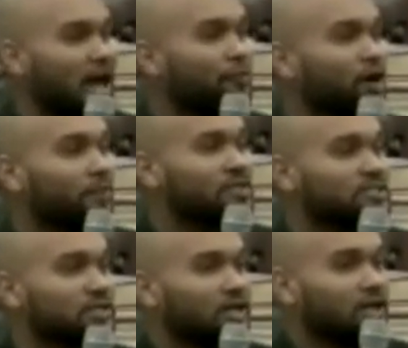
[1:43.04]
I
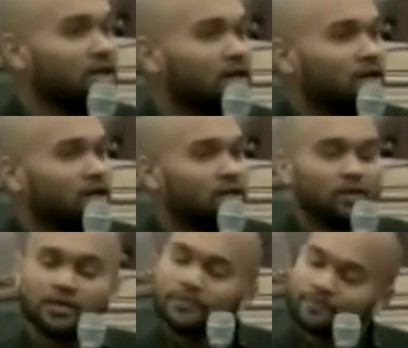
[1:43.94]
promise.
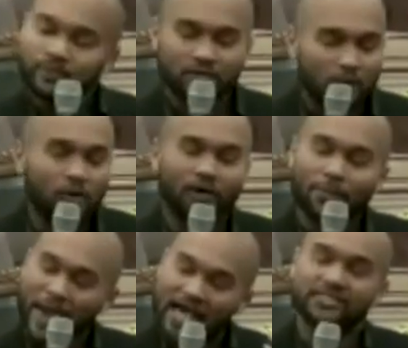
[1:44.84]
Come on,
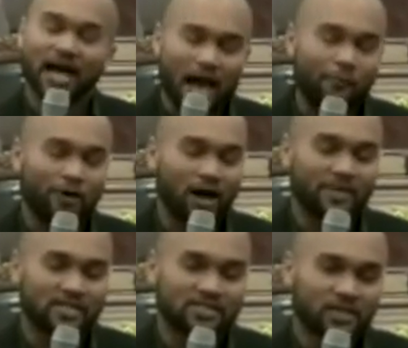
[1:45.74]
Pastor, I
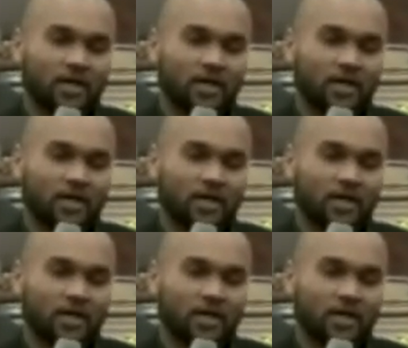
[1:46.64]
promise